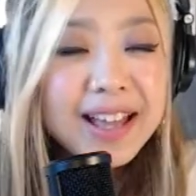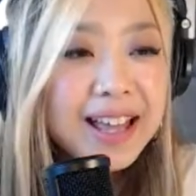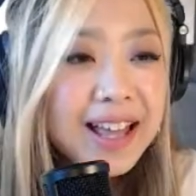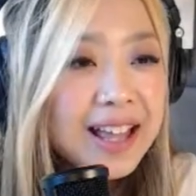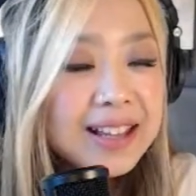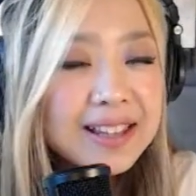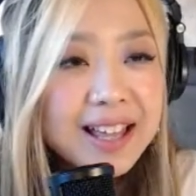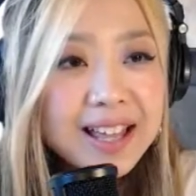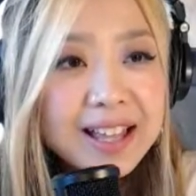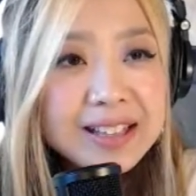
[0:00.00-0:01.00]
And
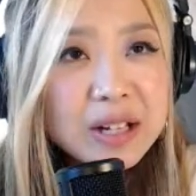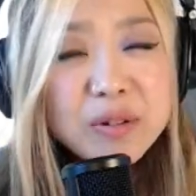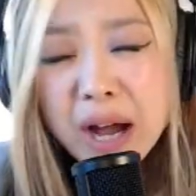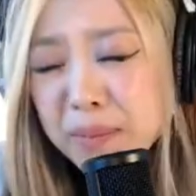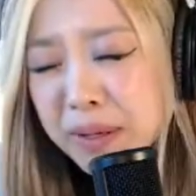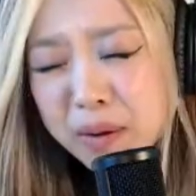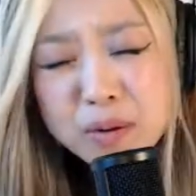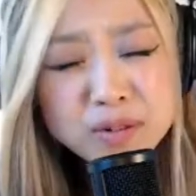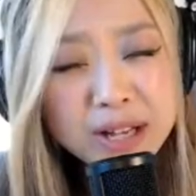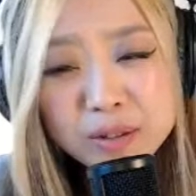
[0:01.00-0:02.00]
then the ramen
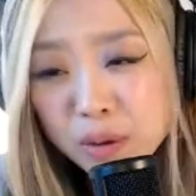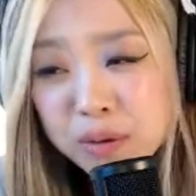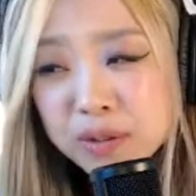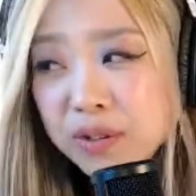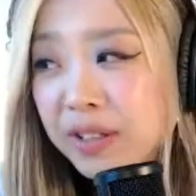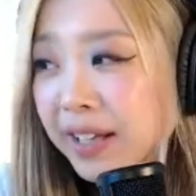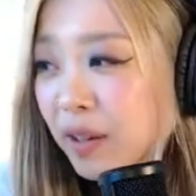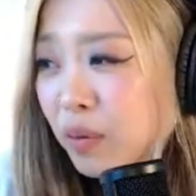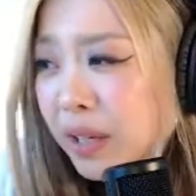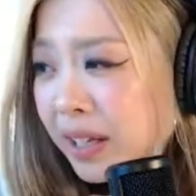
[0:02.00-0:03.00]
also, I told you, like
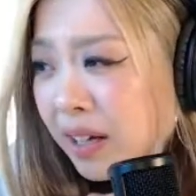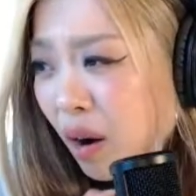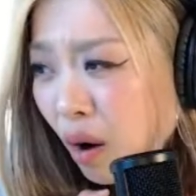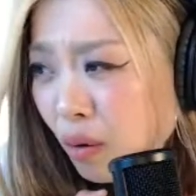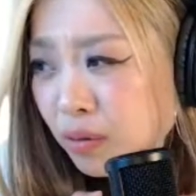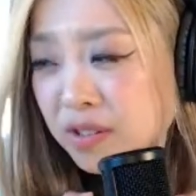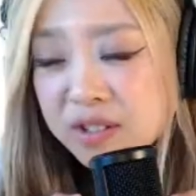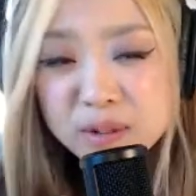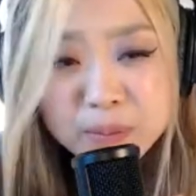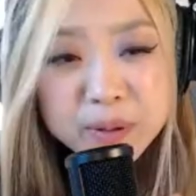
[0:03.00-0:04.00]
really cold,
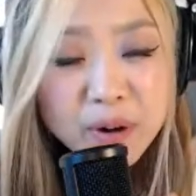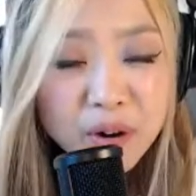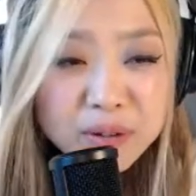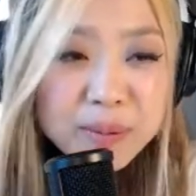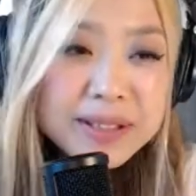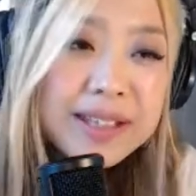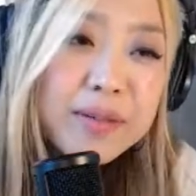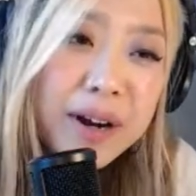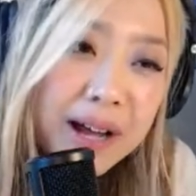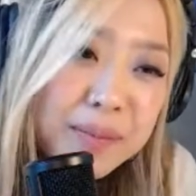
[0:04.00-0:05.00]
super cold, but
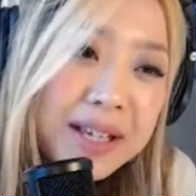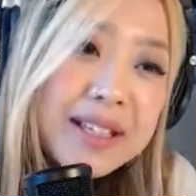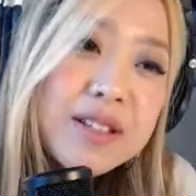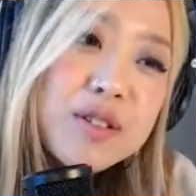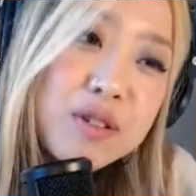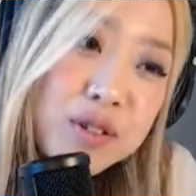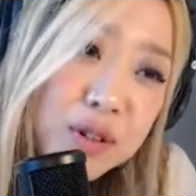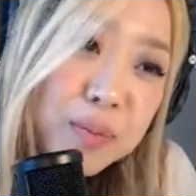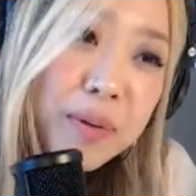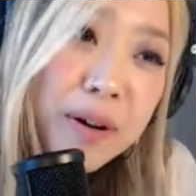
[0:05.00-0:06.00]
the ramen is
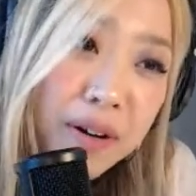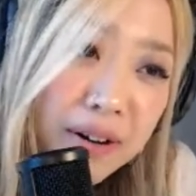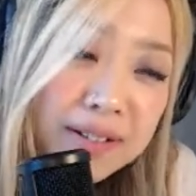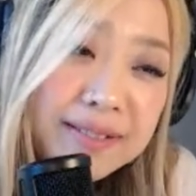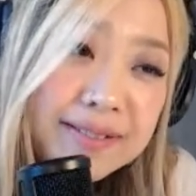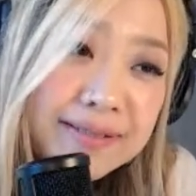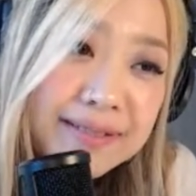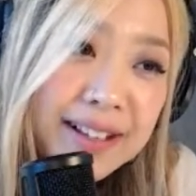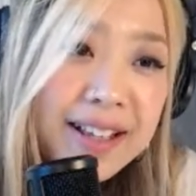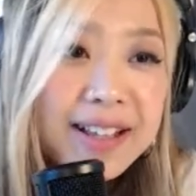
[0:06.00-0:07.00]
super hot.
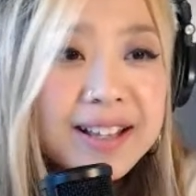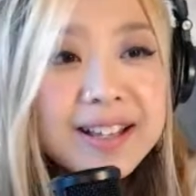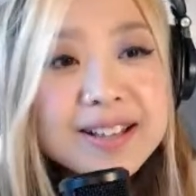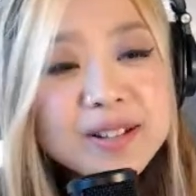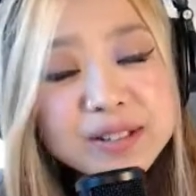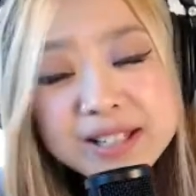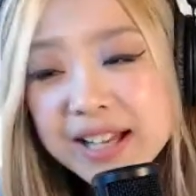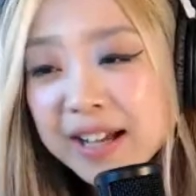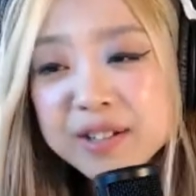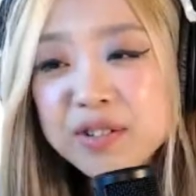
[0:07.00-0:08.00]
So
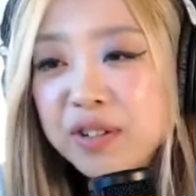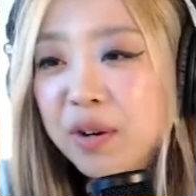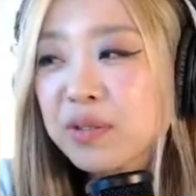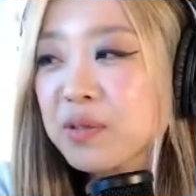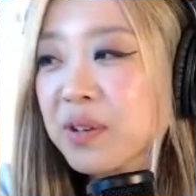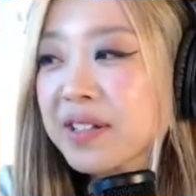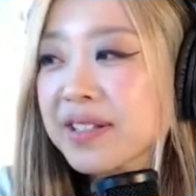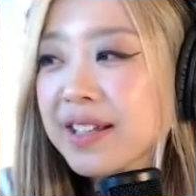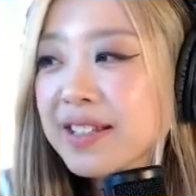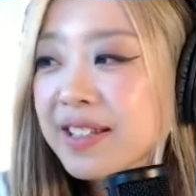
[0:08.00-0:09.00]
this actually
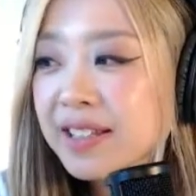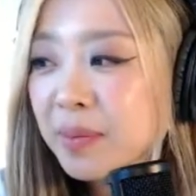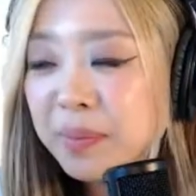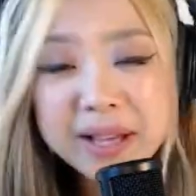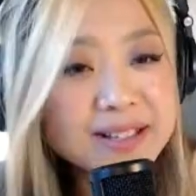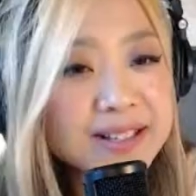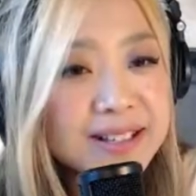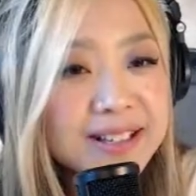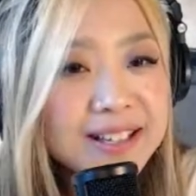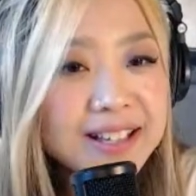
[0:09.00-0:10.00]
contrast is the
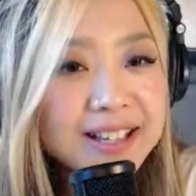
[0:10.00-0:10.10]
best.